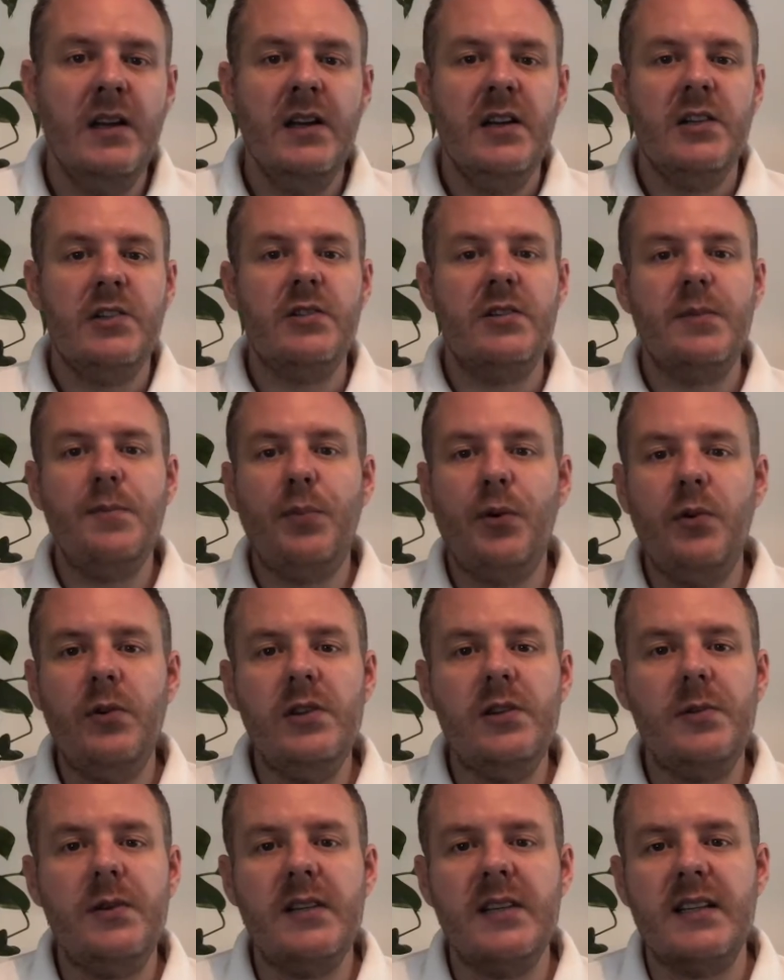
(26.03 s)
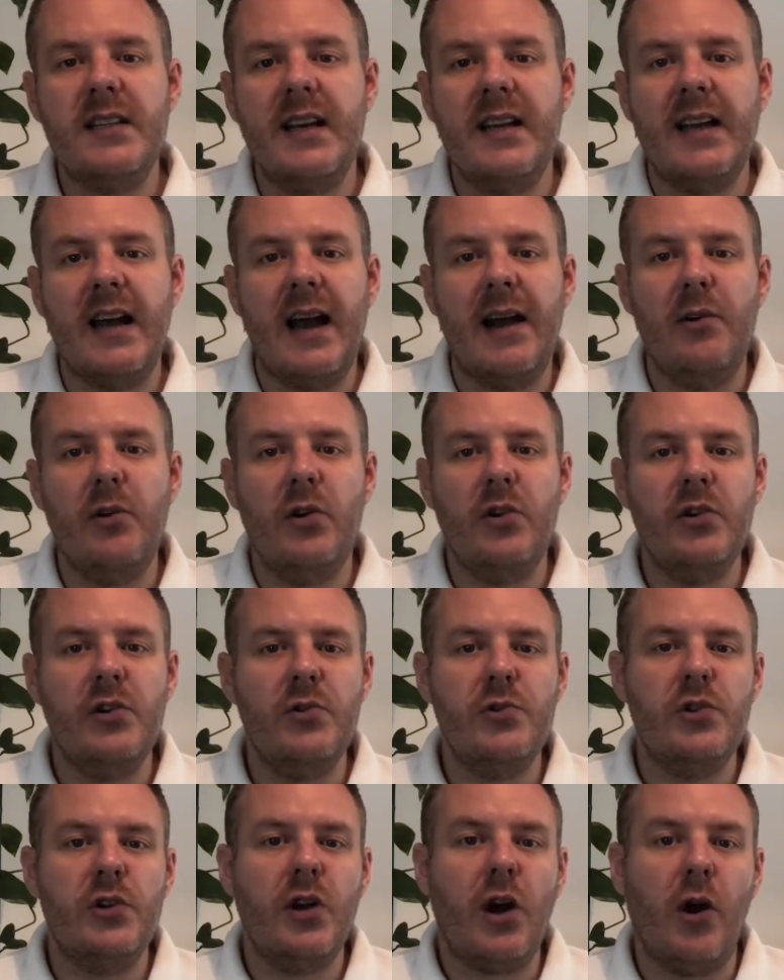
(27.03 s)
So it's important to understand how long you
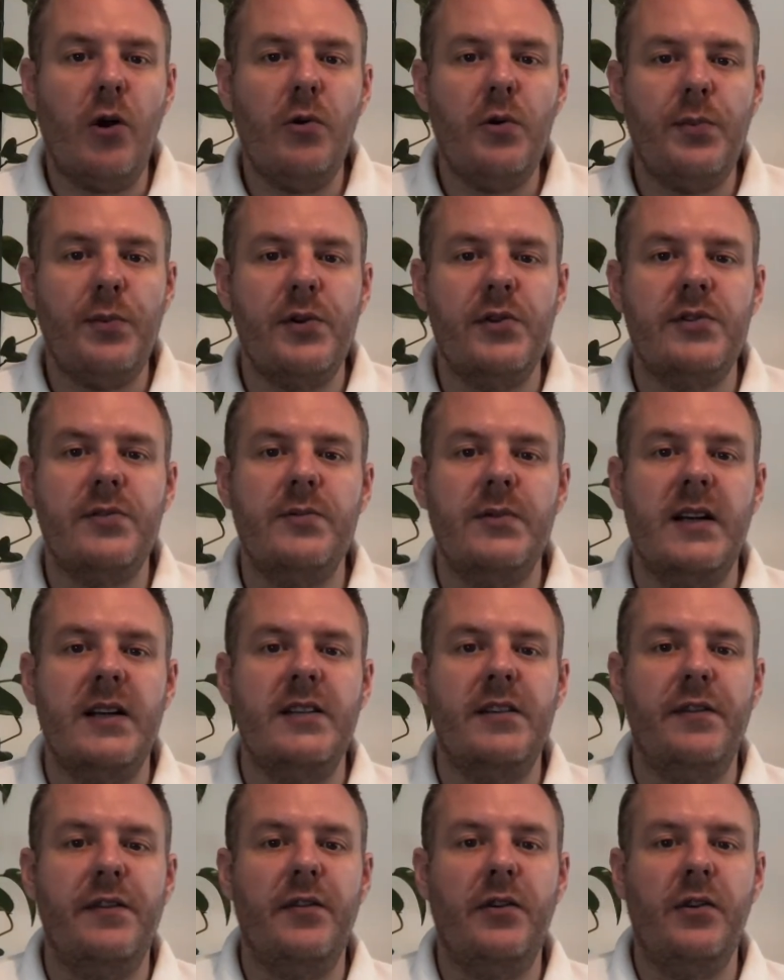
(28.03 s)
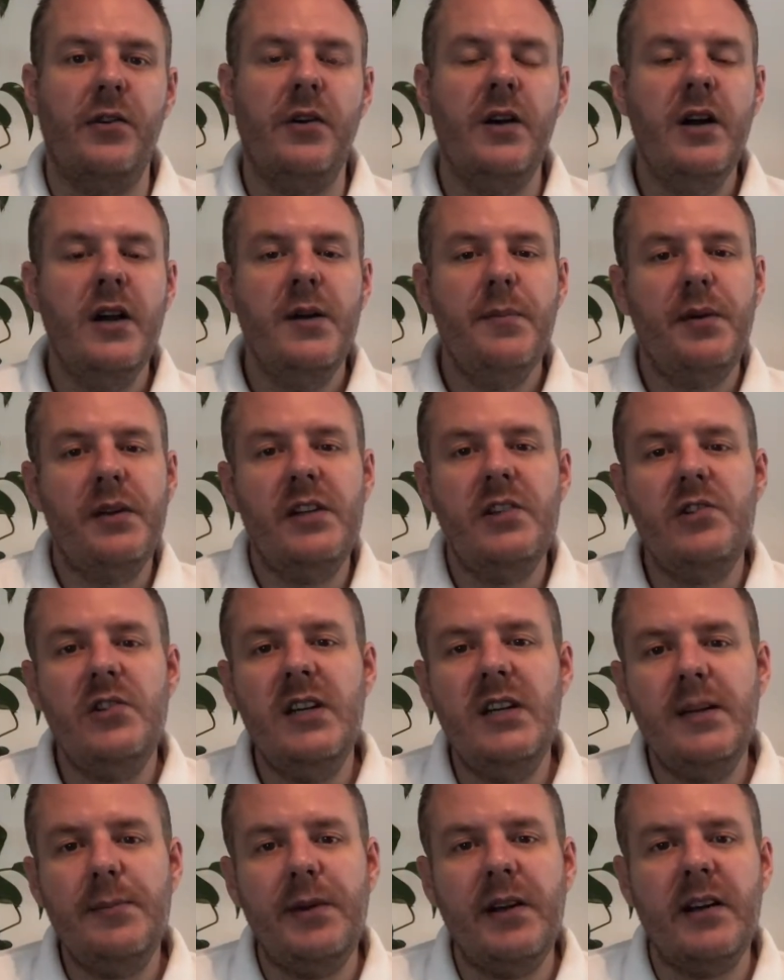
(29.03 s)
should hold personal data for, but the
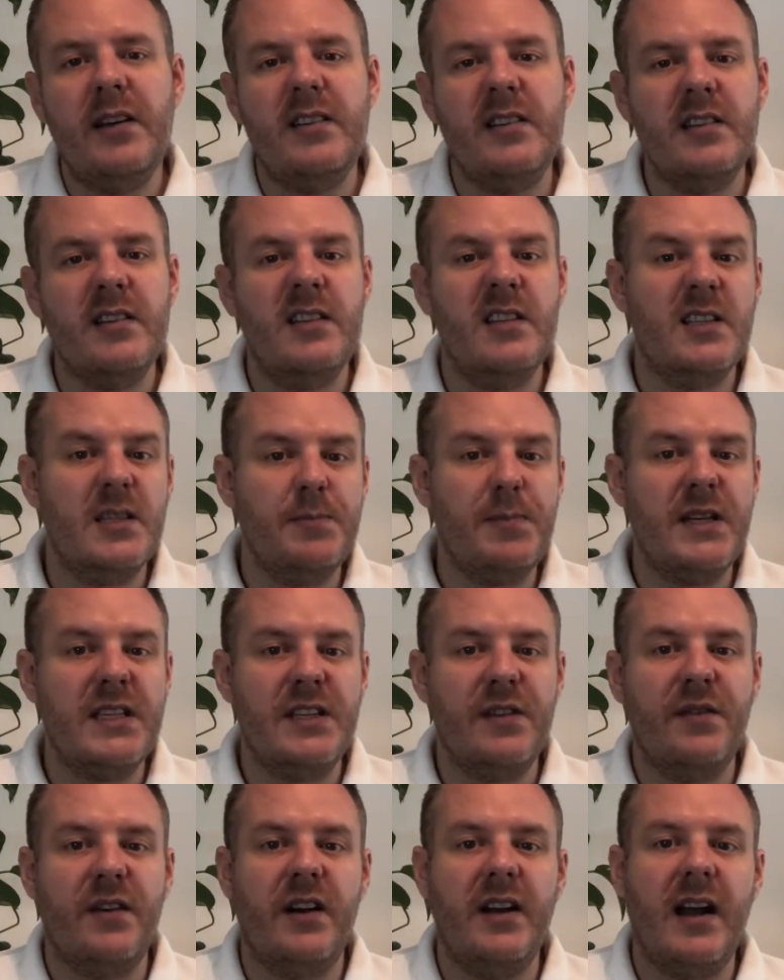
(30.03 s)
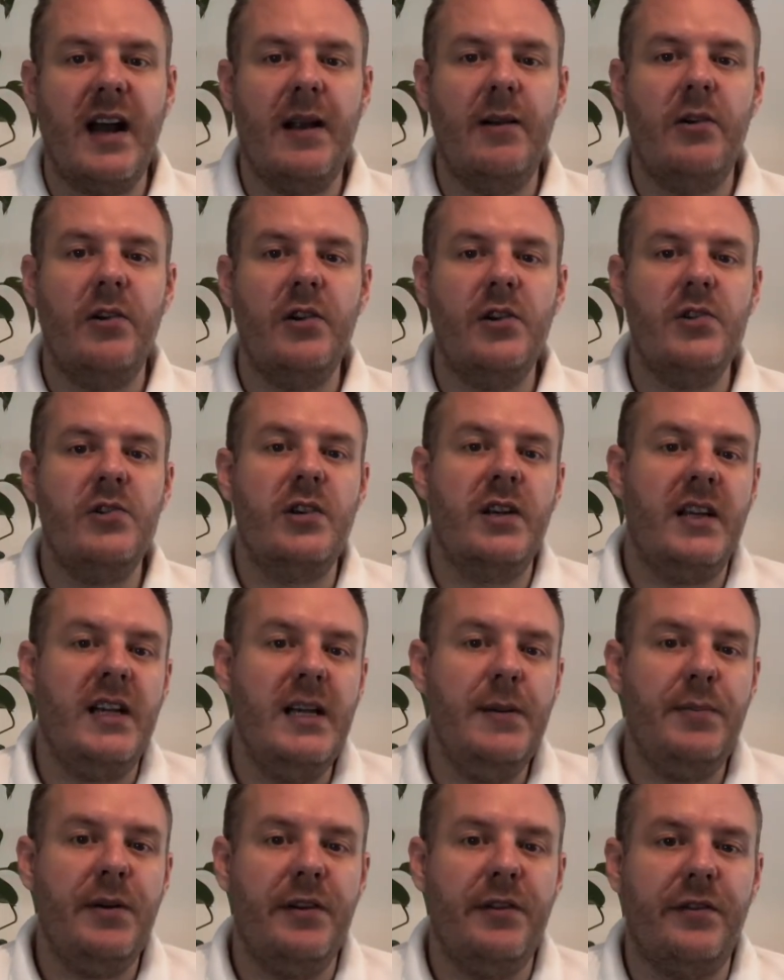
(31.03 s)
GDPR doesn't specify how long you should
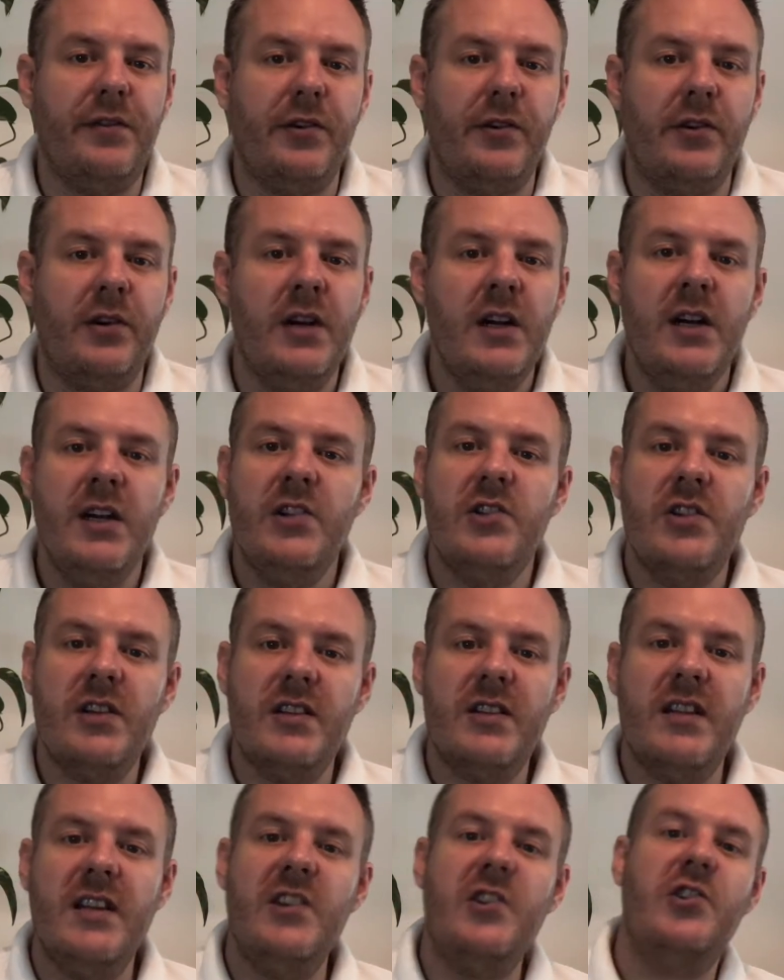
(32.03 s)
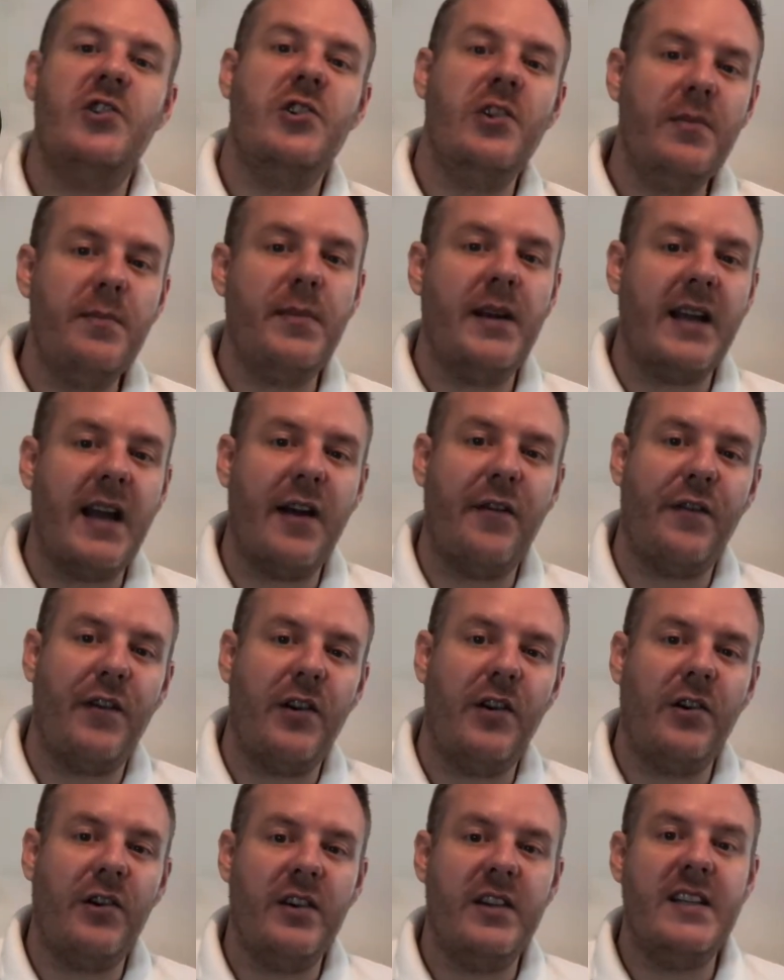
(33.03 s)
keep it for, just that it shouldn't be kept for
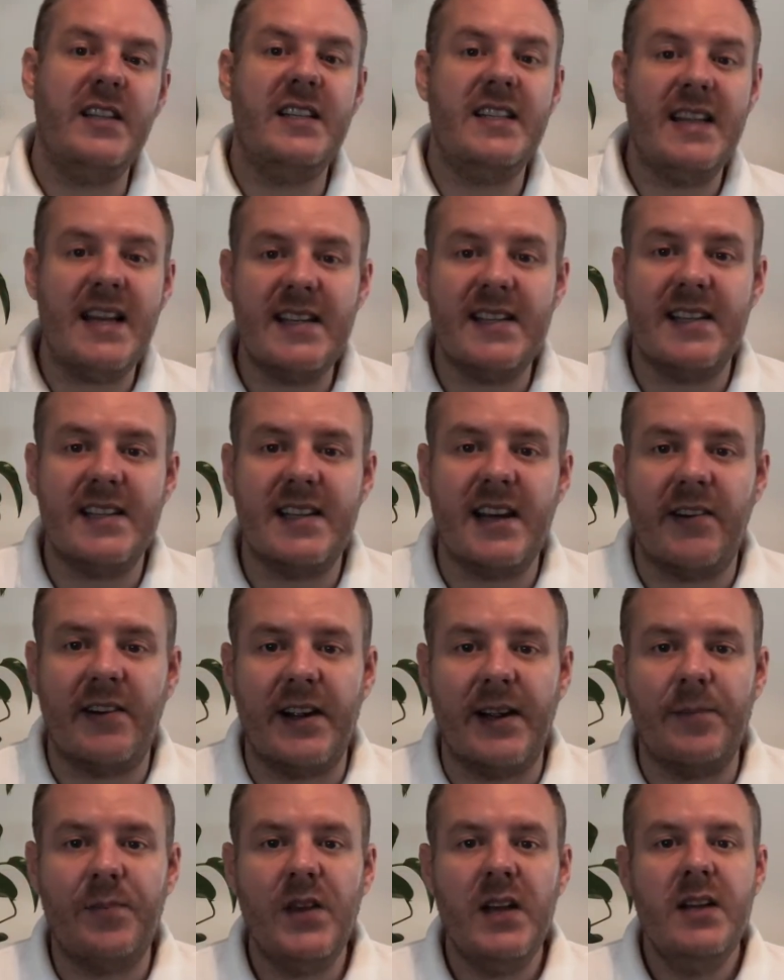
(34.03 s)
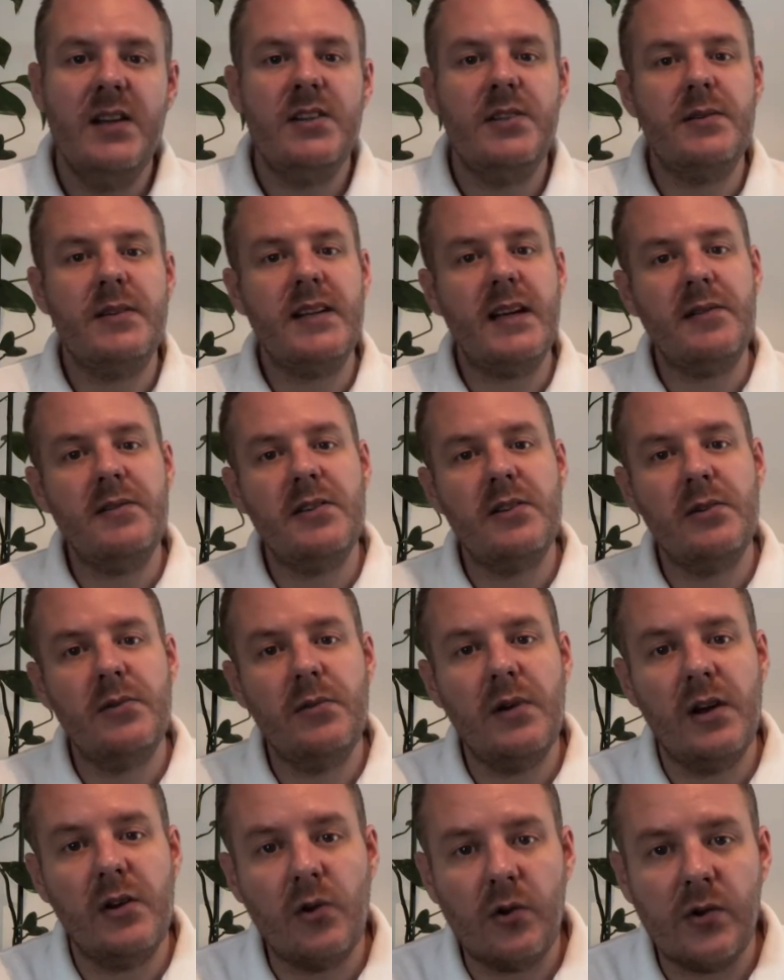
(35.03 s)
longer than is necessary. So it's down
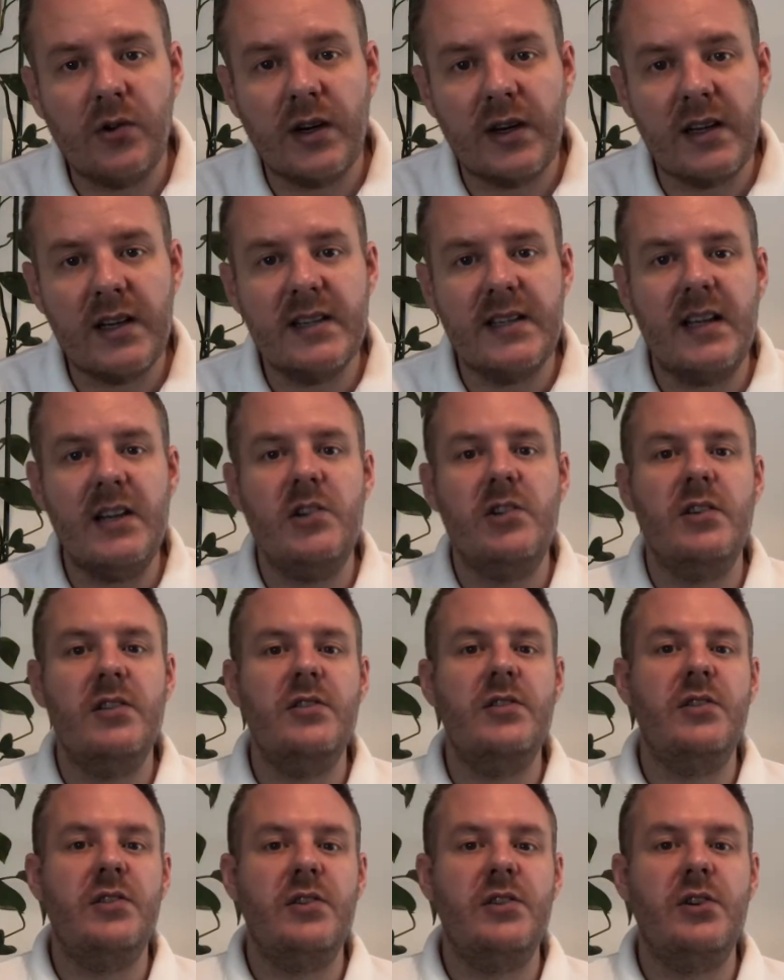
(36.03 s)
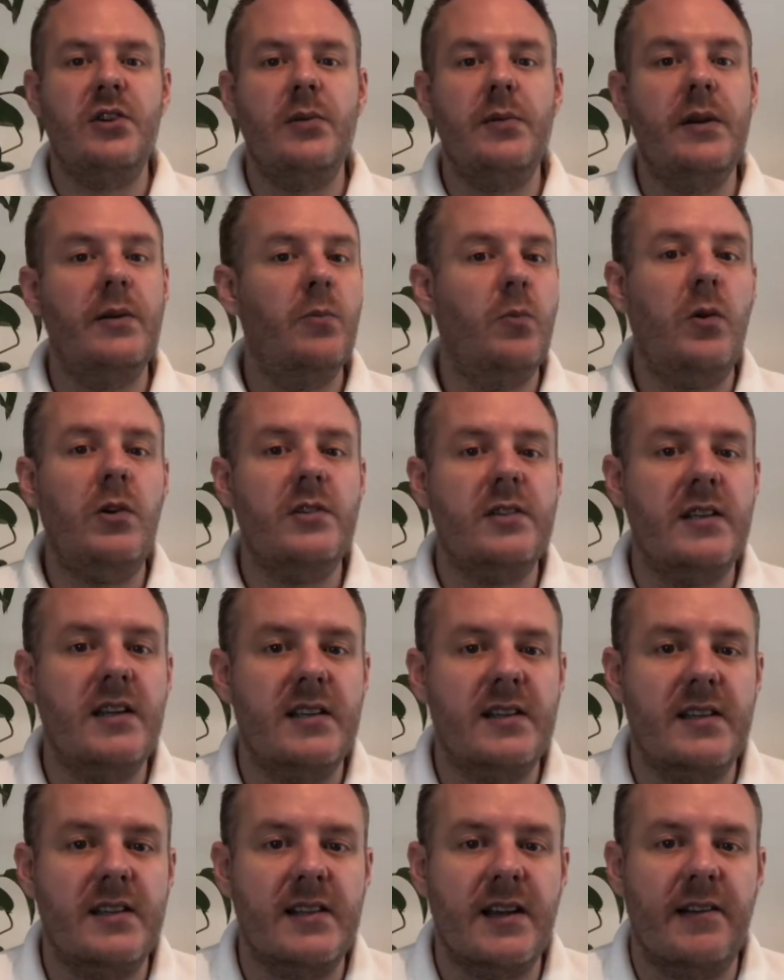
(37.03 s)
to an organisation to determine what's
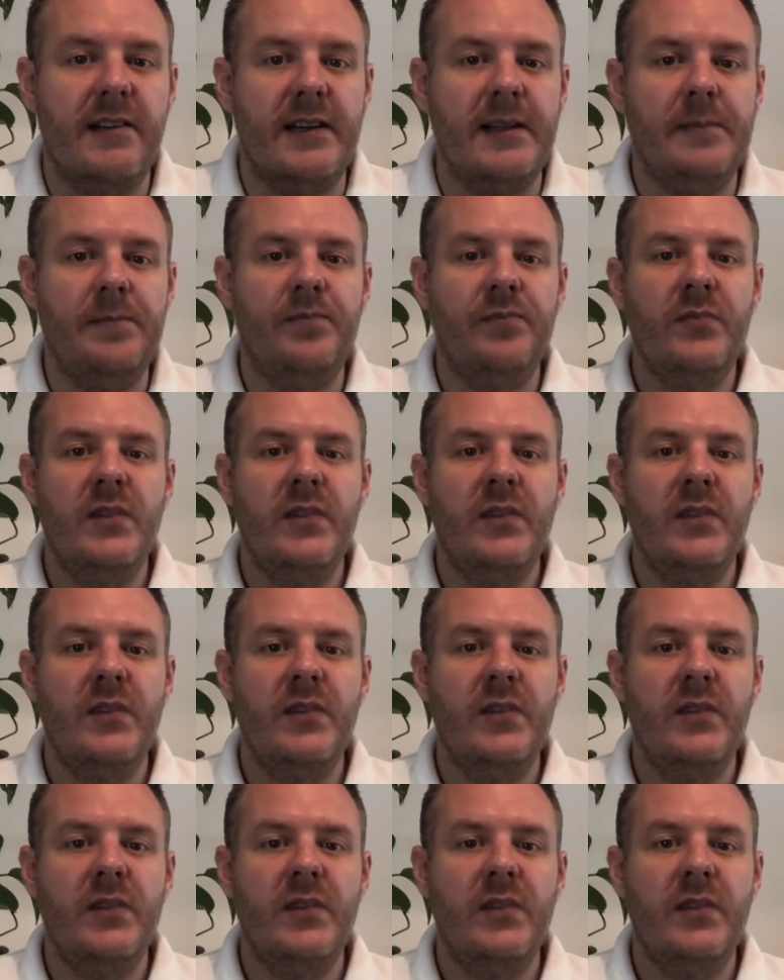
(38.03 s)
necessary.